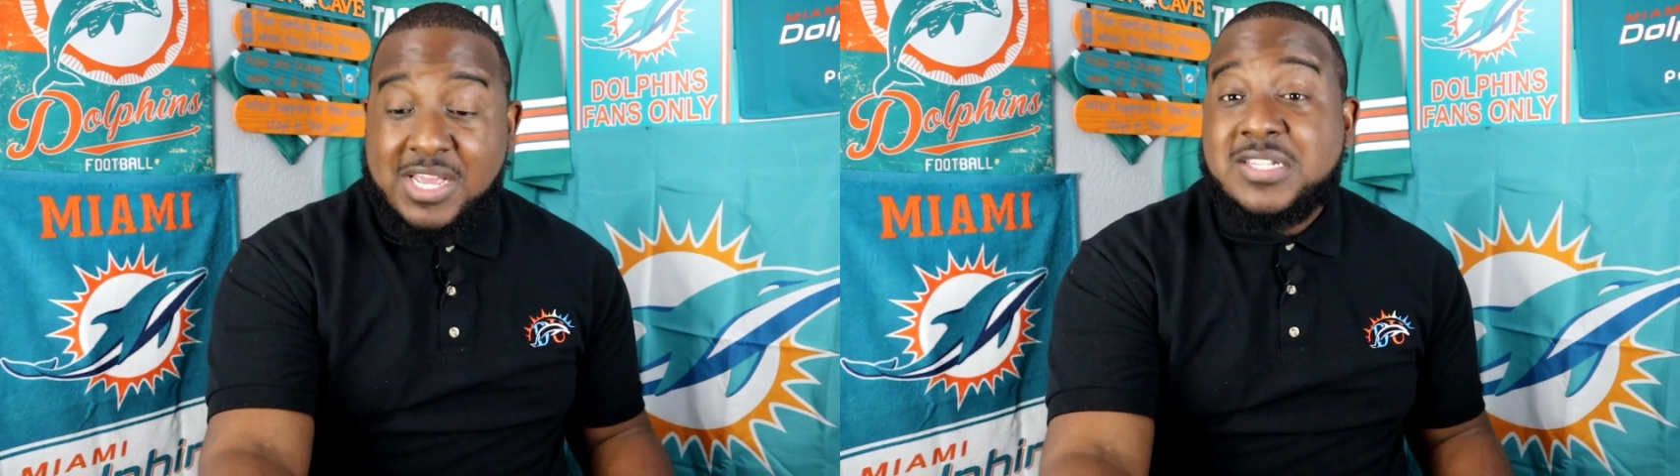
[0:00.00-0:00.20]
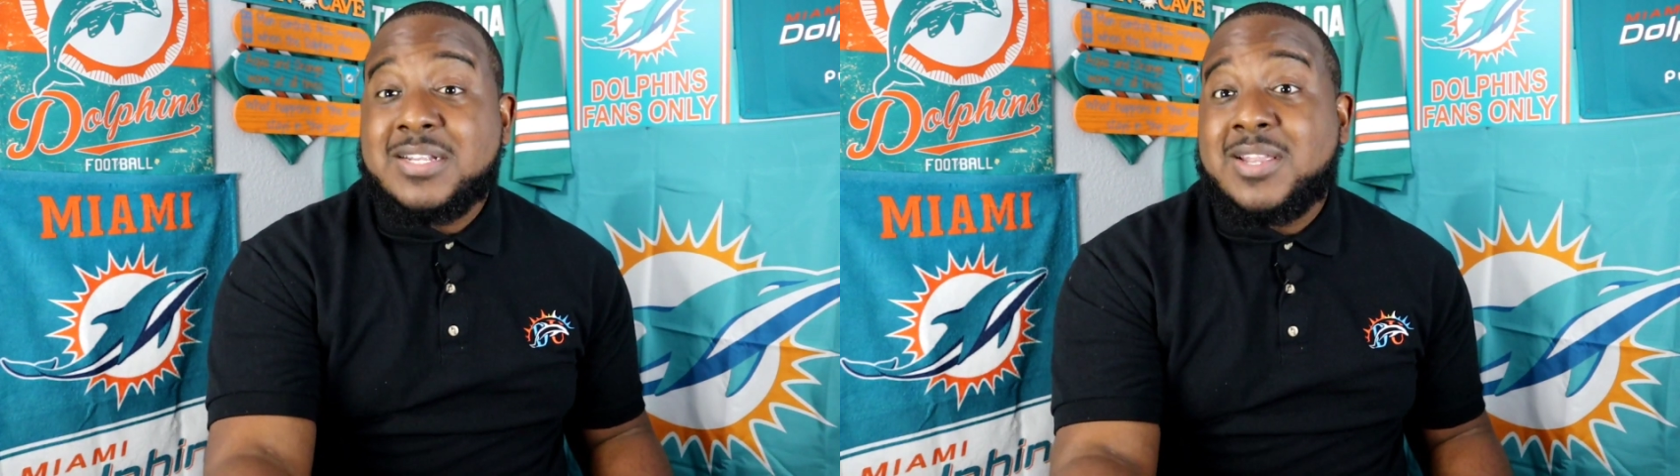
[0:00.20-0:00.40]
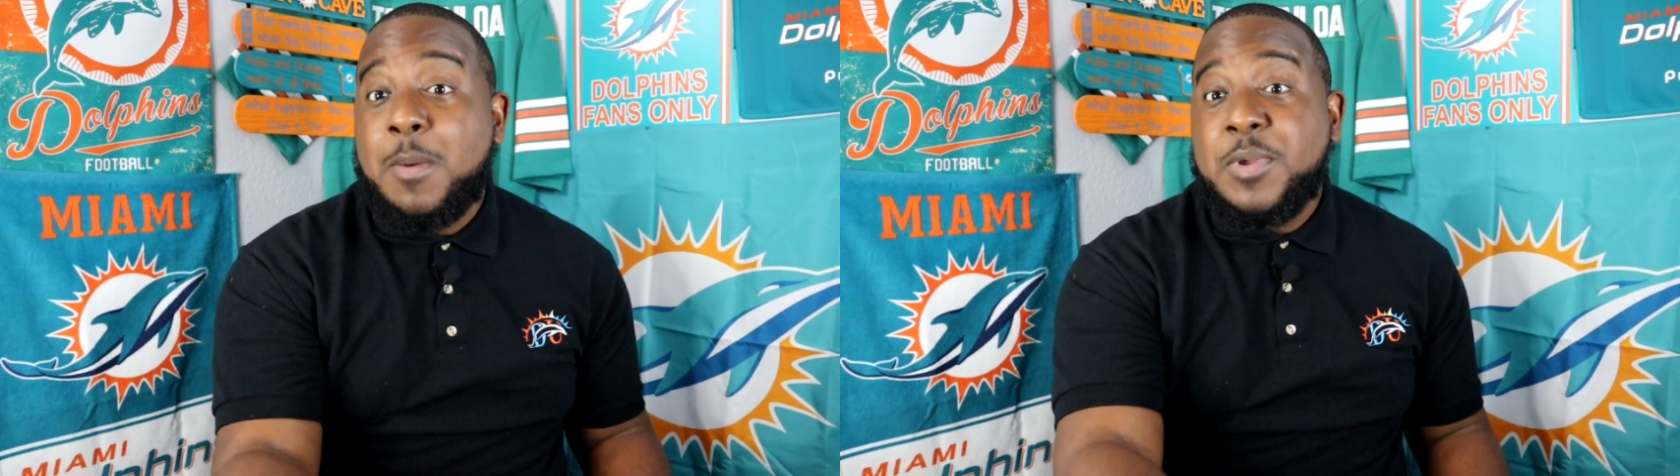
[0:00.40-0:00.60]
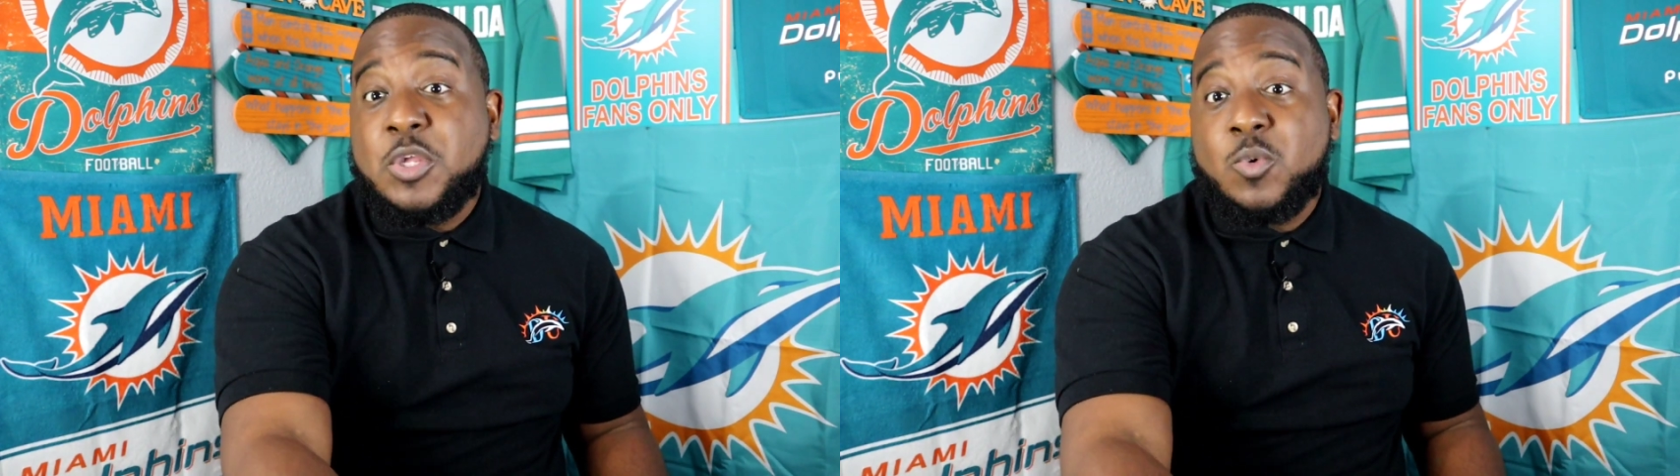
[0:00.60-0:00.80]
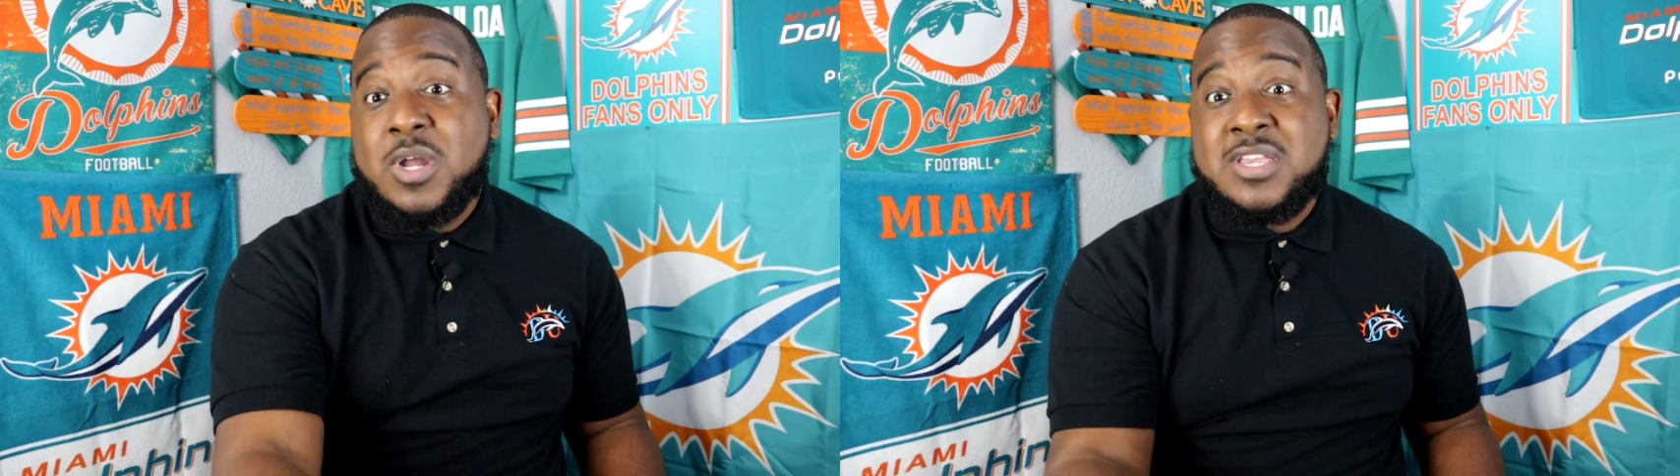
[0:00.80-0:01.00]
it's a
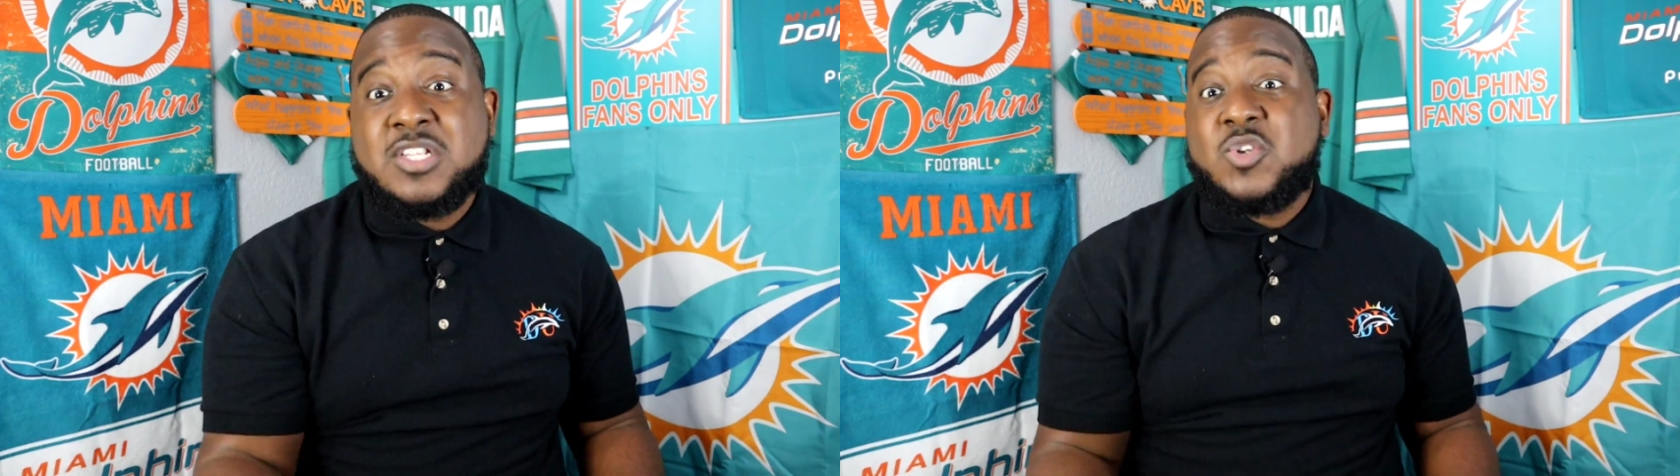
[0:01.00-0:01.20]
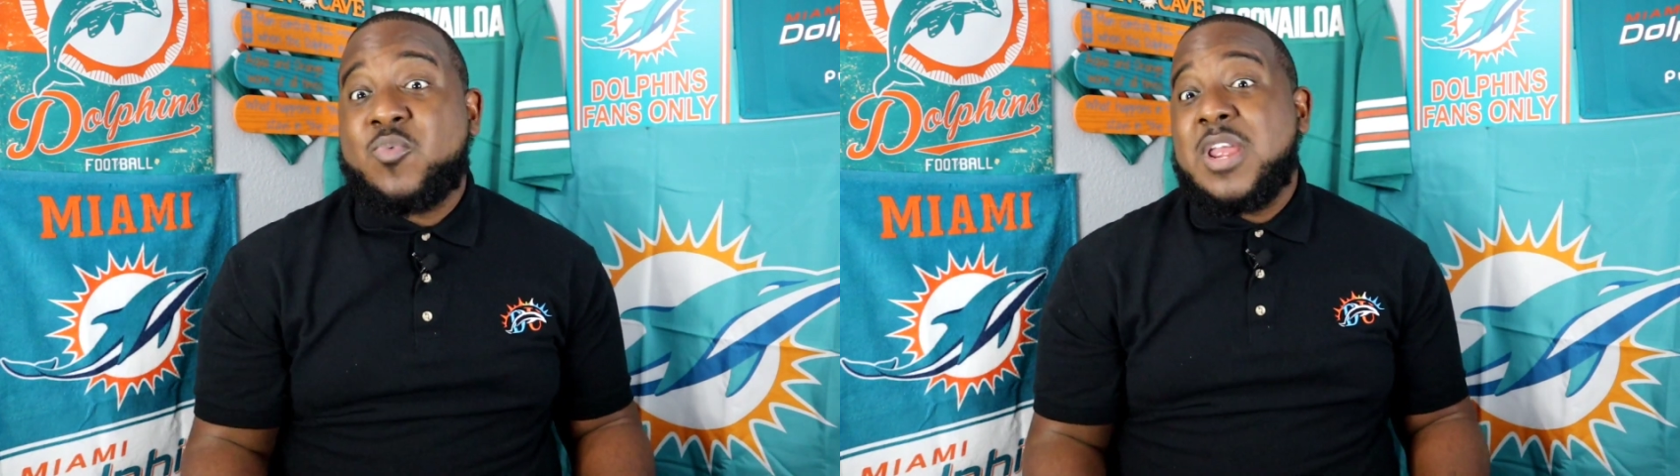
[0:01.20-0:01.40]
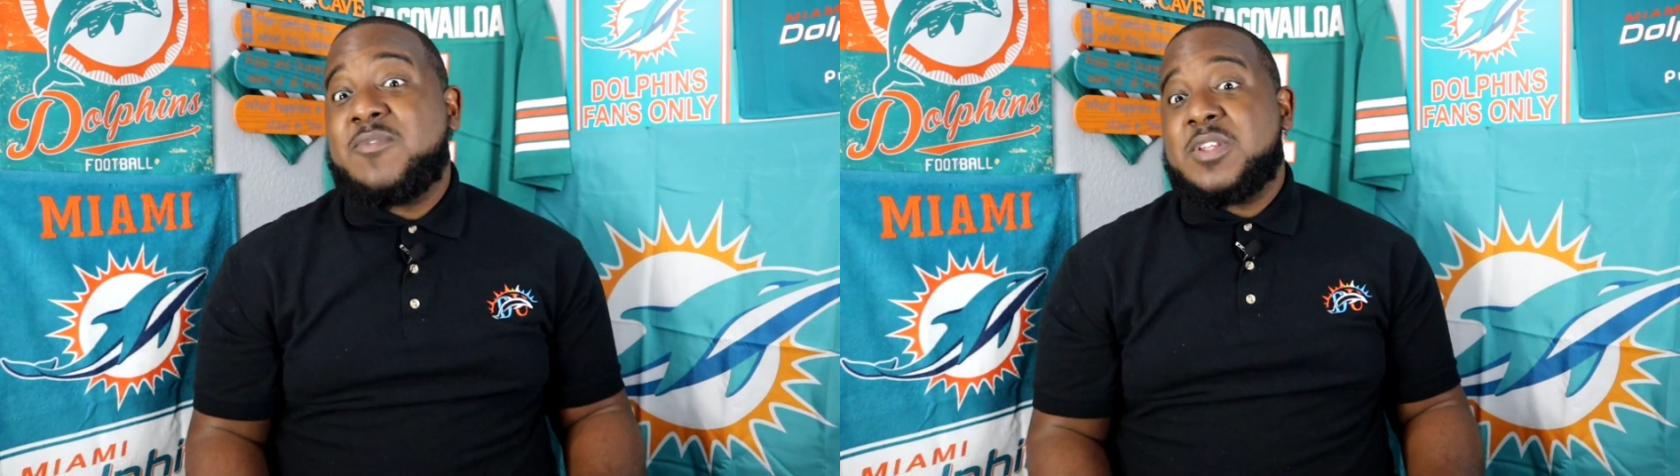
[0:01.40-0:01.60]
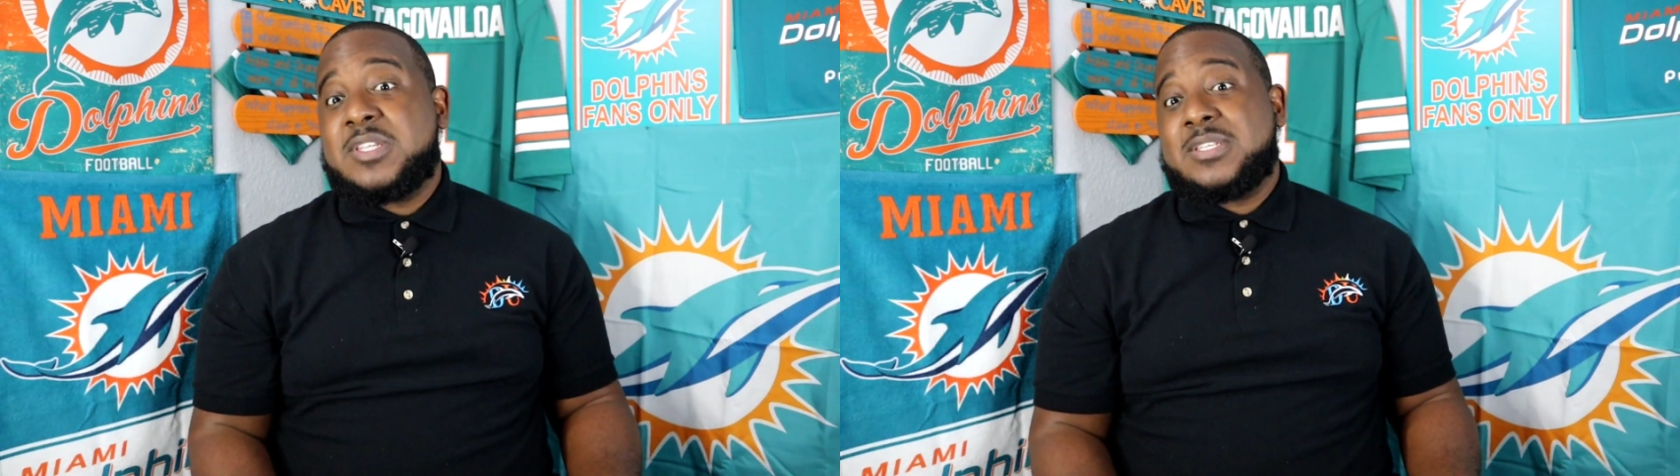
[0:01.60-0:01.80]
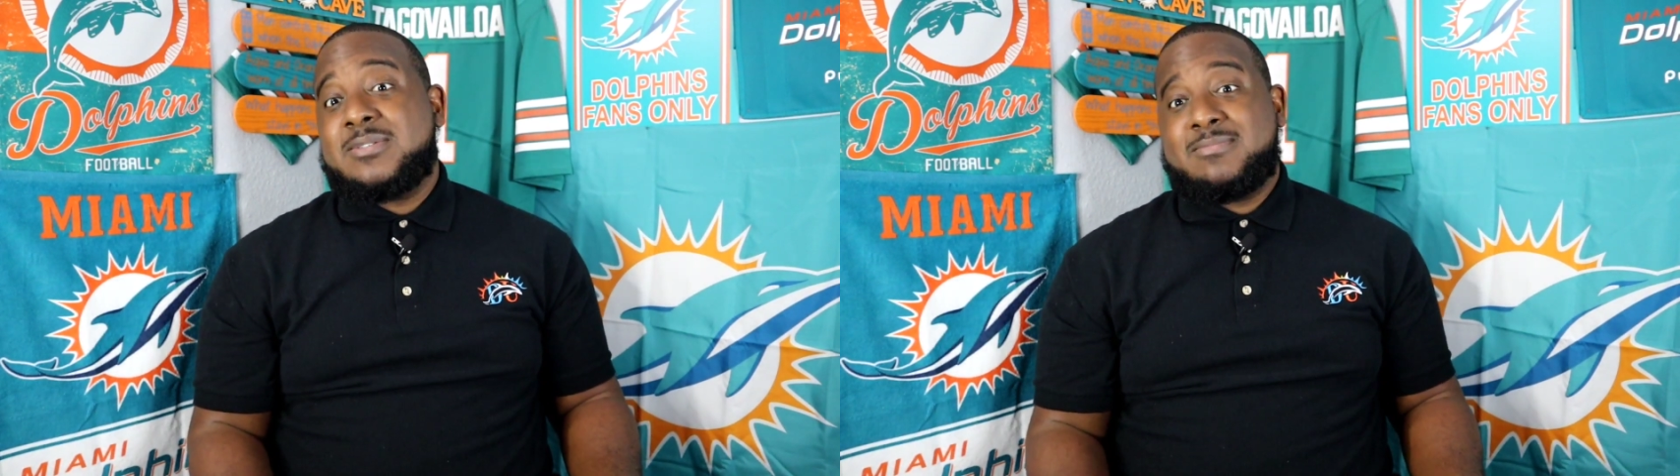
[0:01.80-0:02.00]
W against the
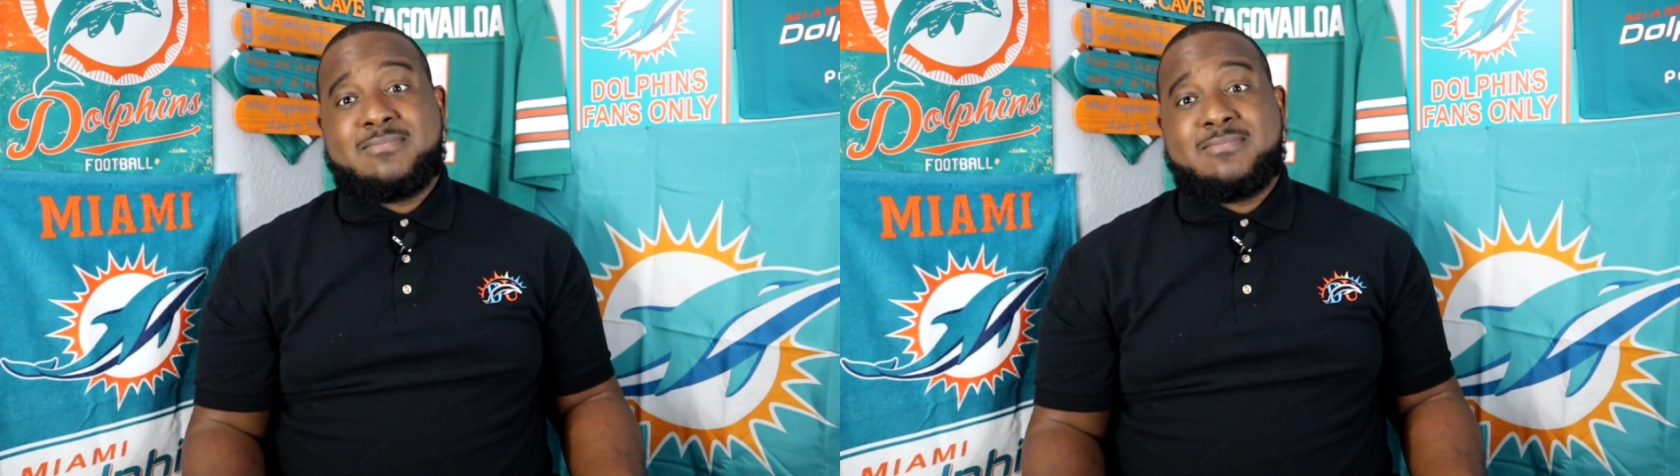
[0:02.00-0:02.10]
Ravens.